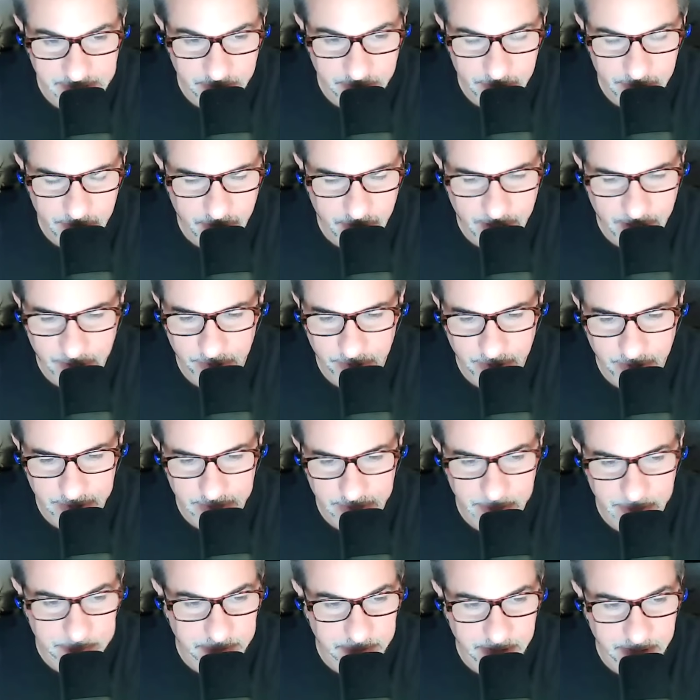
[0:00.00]
I don't know how
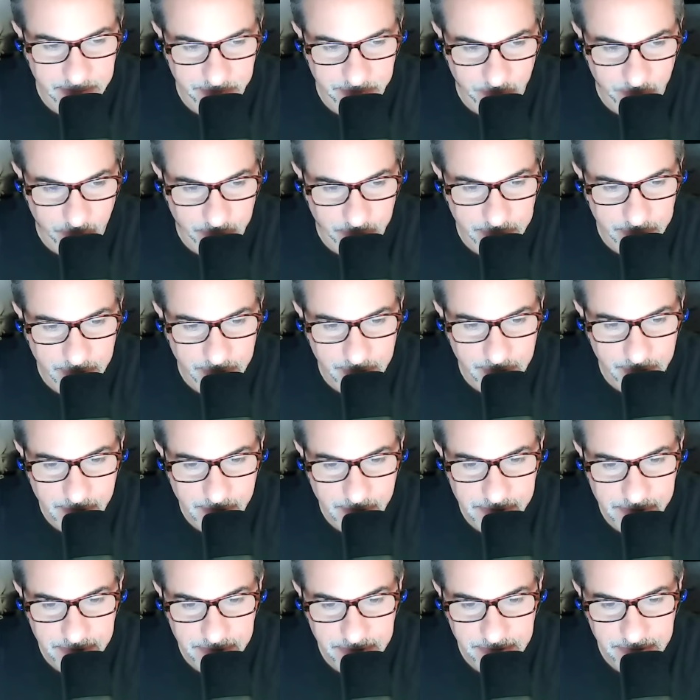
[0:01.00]
long they play for,
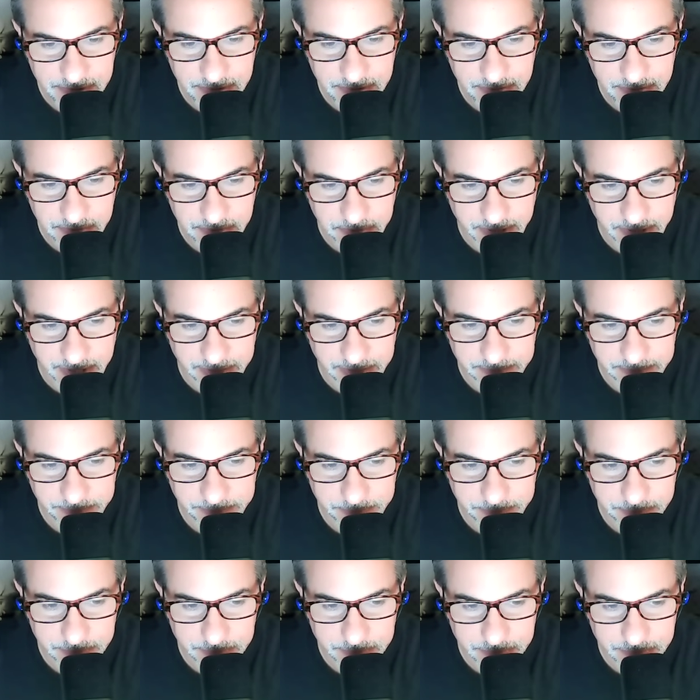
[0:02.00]
but
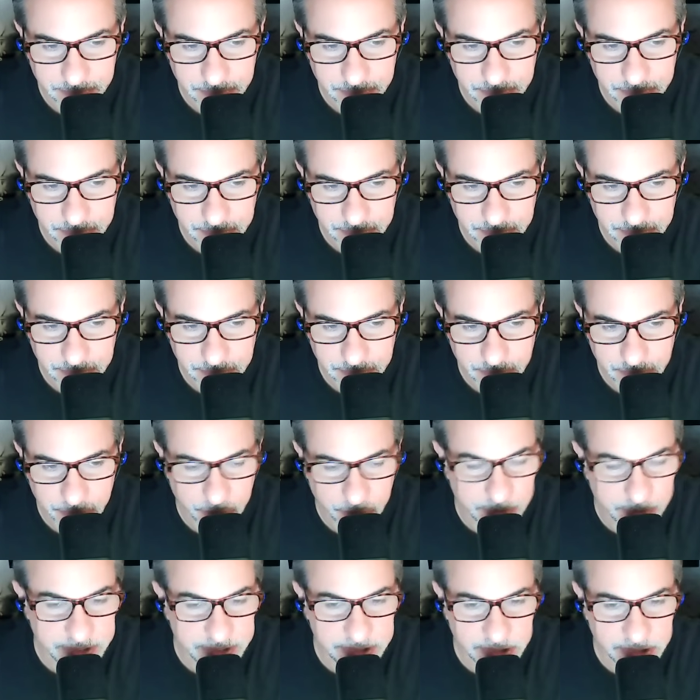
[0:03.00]
the
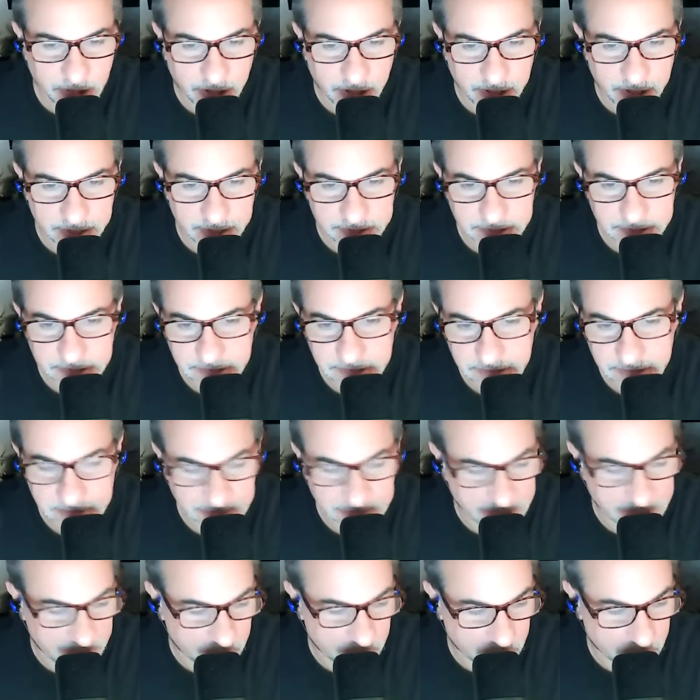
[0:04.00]
three songs
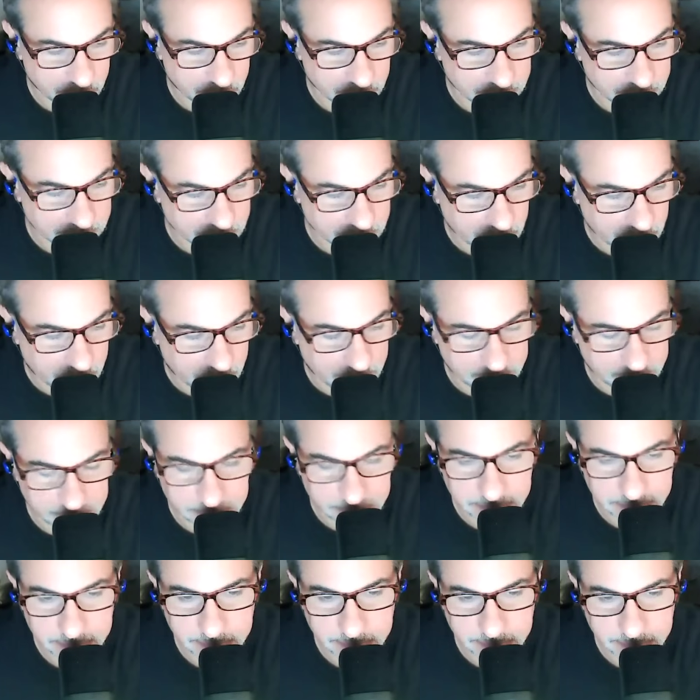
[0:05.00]
that were
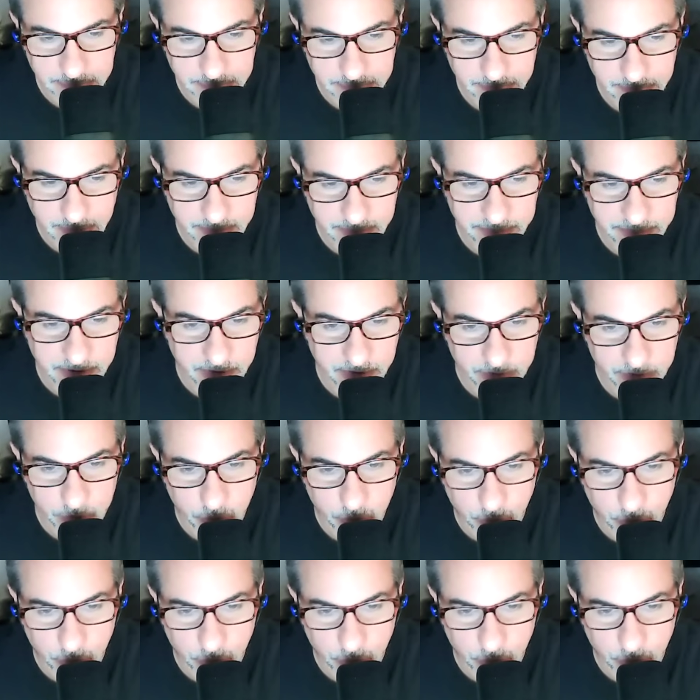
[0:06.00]
on my favorite